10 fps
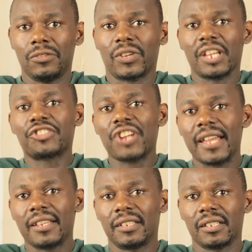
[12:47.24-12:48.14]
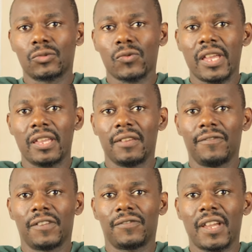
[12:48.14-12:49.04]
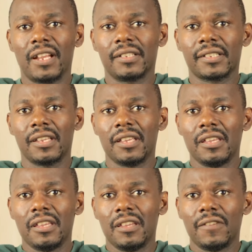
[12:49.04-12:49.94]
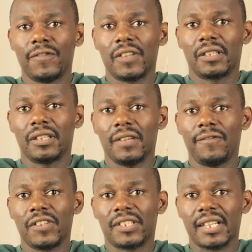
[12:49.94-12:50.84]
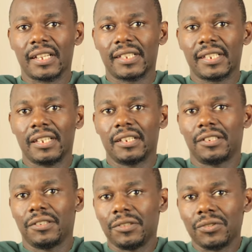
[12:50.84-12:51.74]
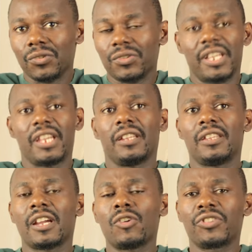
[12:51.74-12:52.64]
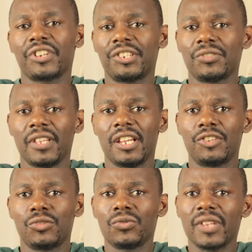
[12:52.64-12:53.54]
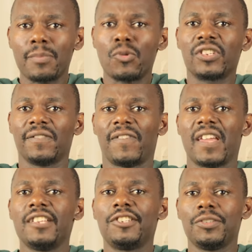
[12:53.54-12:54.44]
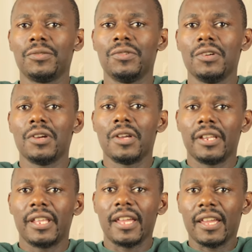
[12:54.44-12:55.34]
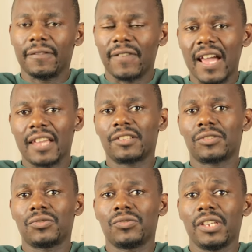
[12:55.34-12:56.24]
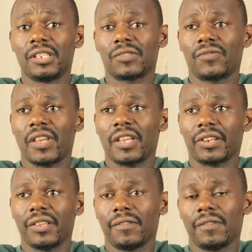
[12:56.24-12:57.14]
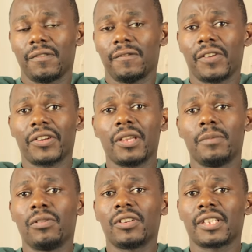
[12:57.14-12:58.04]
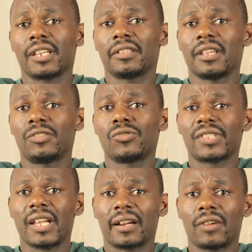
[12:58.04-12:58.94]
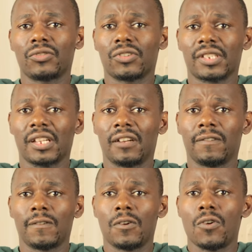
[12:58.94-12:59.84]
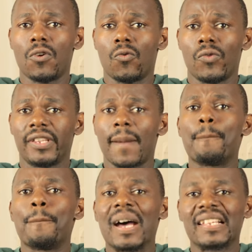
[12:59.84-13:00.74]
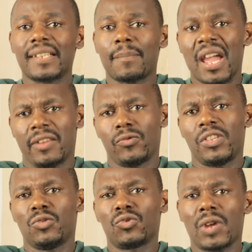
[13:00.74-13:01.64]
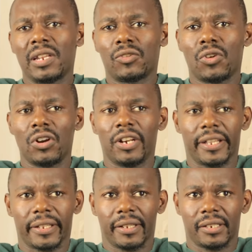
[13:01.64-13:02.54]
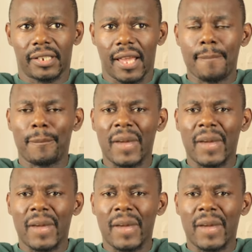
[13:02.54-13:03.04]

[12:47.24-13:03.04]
you can try it this way. If it fails, if it succeeds, you know, they congratulate you, they motivate you, they advise you. It's very, very important that you surround yourself with a mastermind. We usually call it a